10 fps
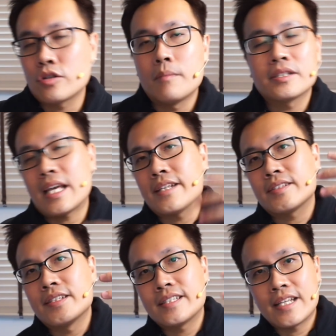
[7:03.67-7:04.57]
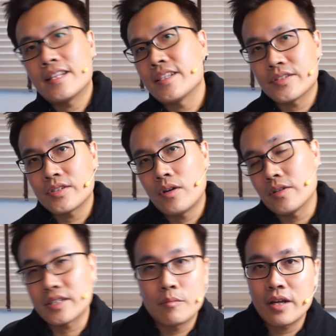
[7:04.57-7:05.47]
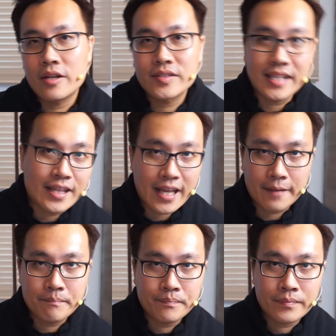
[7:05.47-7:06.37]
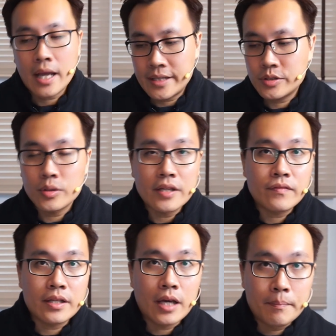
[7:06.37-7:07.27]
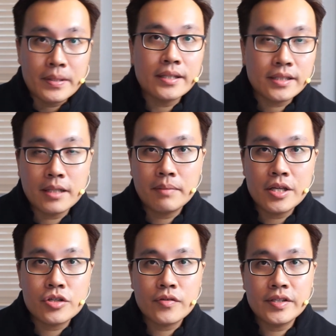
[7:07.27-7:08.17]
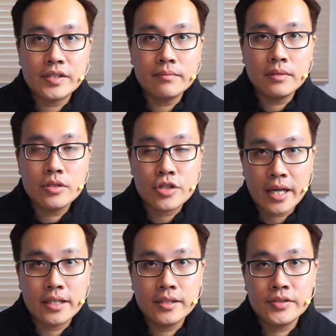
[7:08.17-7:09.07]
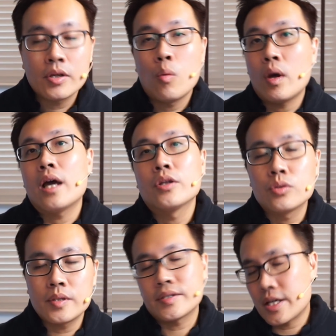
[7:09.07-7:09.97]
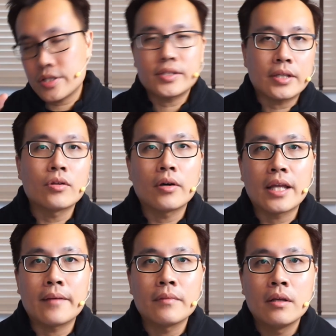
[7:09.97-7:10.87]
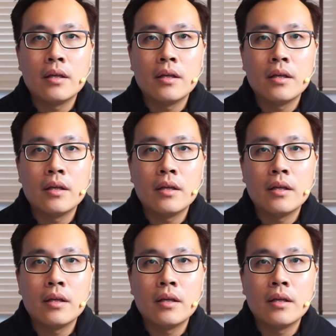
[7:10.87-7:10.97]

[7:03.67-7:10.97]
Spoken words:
Thomas Edison said this or someone else said that. And so if it appears in the plagiarism checkers, what I do is I just ignore that.